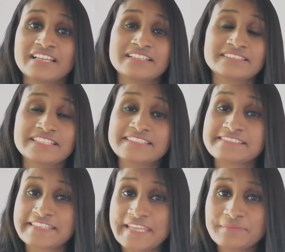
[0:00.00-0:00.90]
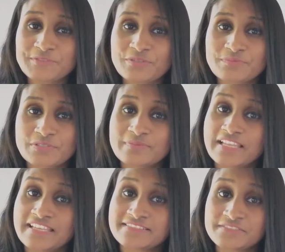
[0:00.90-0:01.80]
the same job role
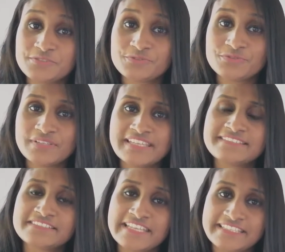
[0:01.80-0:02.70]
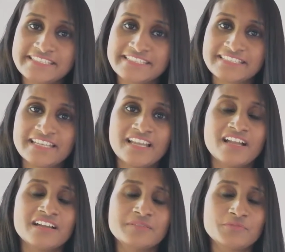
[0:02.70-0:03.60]
as you is getting
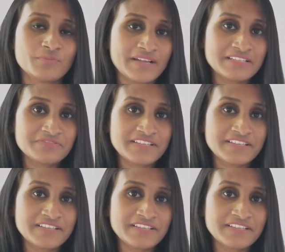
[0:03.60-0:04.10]
a mobile